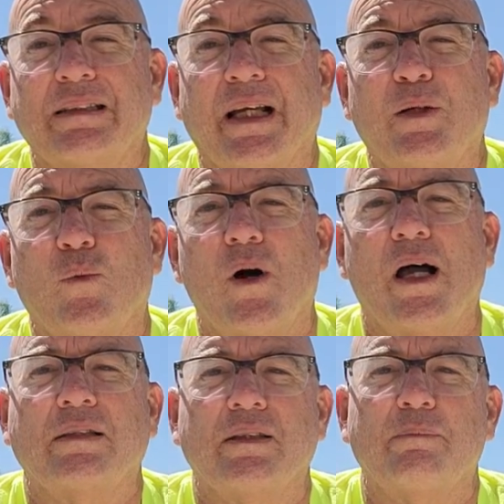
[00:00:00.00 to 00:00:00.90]
10
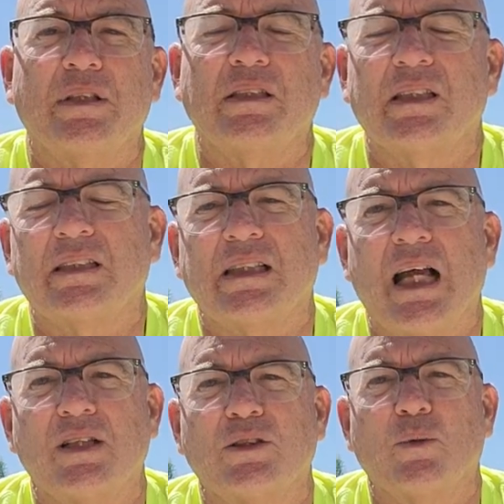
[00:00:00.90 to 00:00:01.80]
watts up to
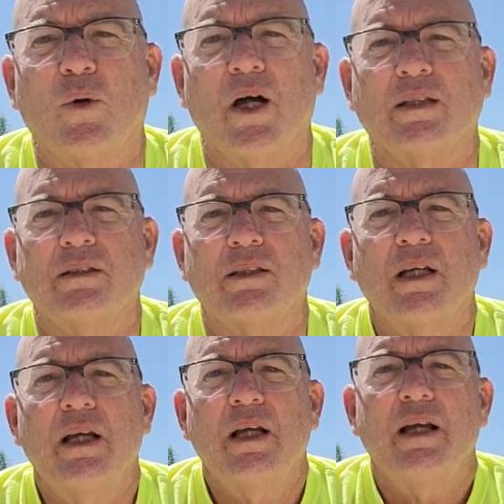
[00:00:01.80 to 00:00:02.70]
6,000 watts.
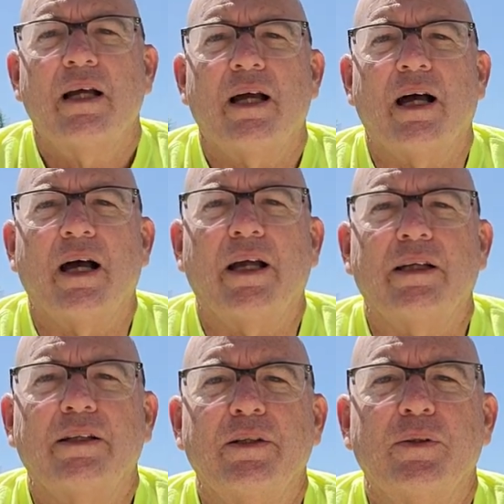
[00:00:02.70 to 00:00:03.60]
Uh,
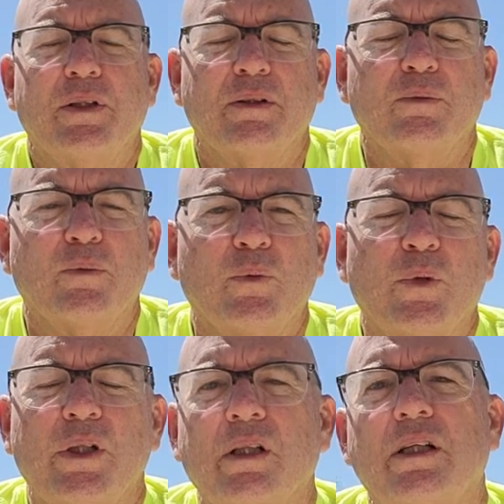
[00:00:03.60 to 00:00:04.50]
you can
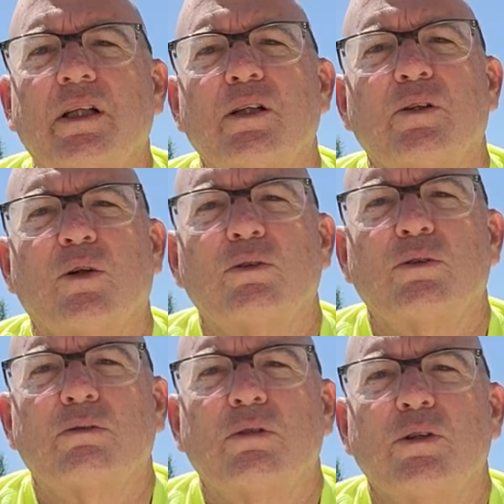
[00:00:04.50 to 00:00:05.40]
really con
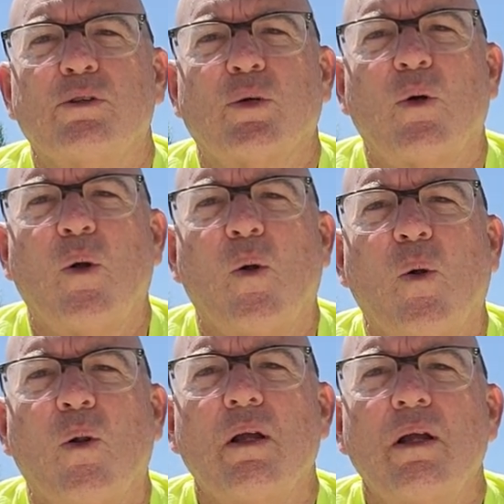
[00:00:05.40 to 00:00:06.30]

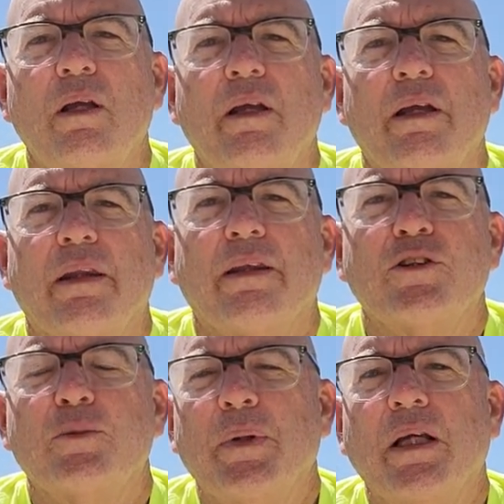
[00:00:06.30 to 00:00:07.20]
control the
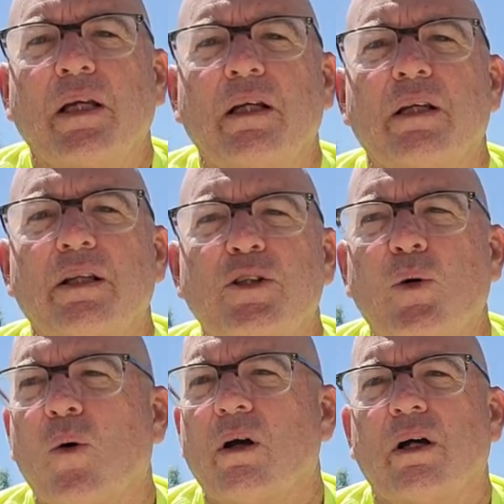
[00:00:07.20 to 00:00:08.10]
speed and the
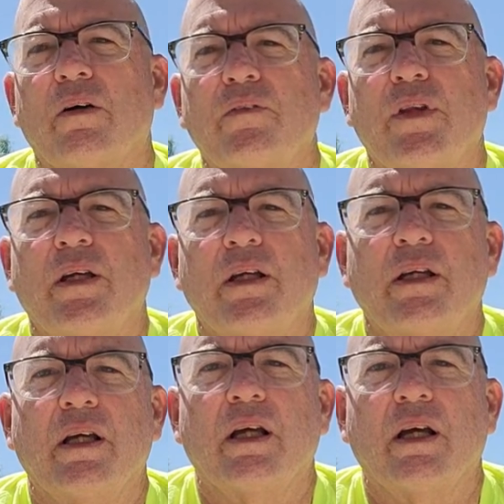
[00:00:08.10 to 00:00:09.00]
torque of
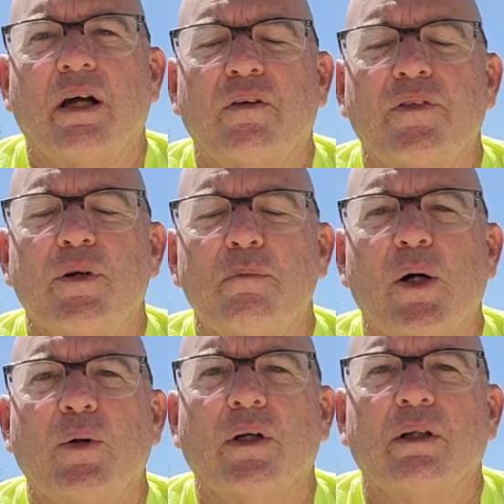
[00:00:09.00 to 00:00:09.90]
the uh, of the
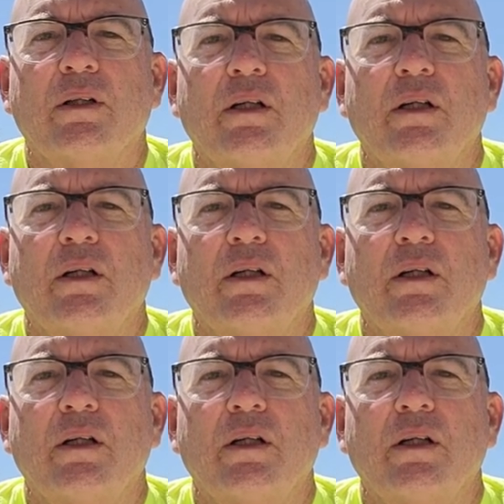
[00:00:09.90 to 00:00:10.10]
motor.